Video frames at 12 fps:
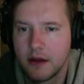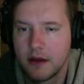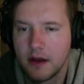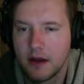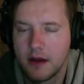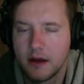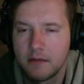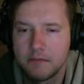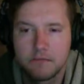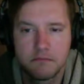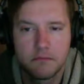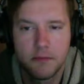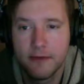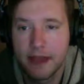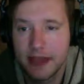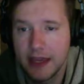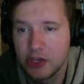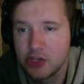
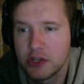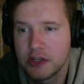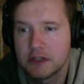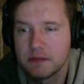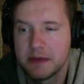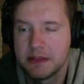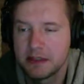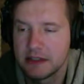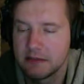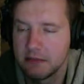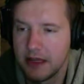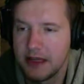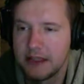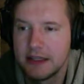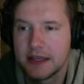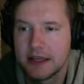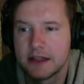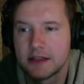vacation expenses, plane
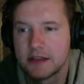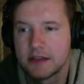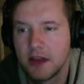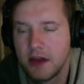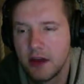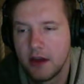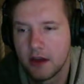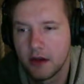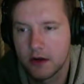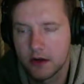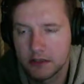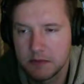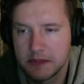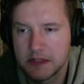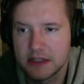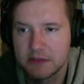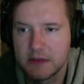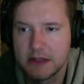tickets, Christmas
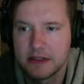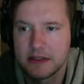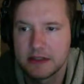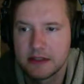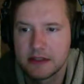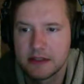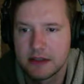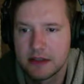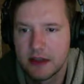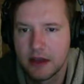expenses